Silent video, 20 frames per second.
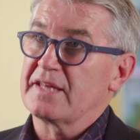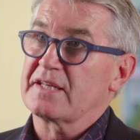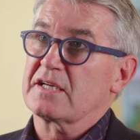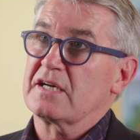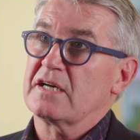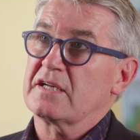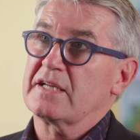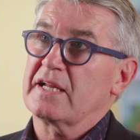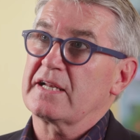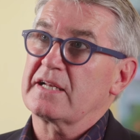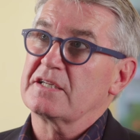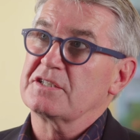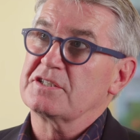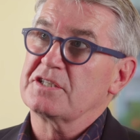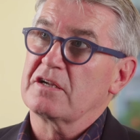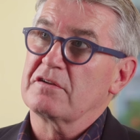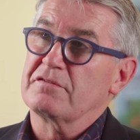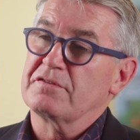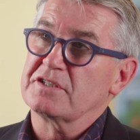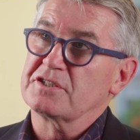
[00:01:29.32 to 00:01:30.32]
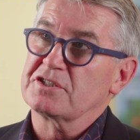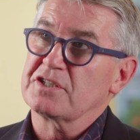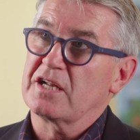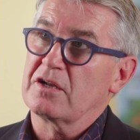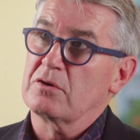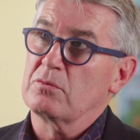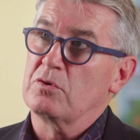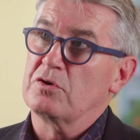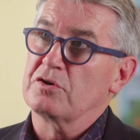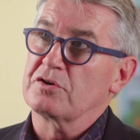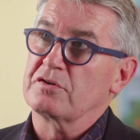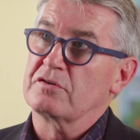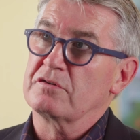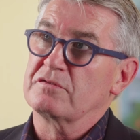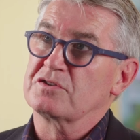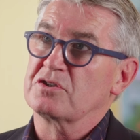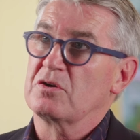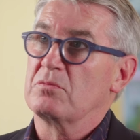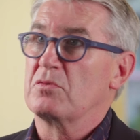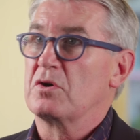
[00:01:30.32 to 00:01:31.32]
And the continental shelf has shallow water of
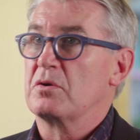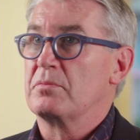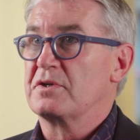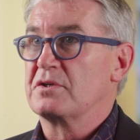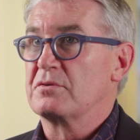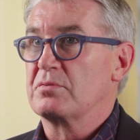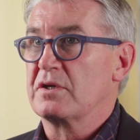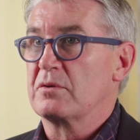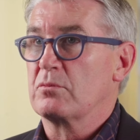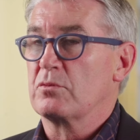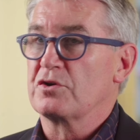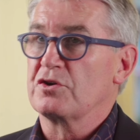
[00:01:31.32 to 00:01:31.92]
somewhere between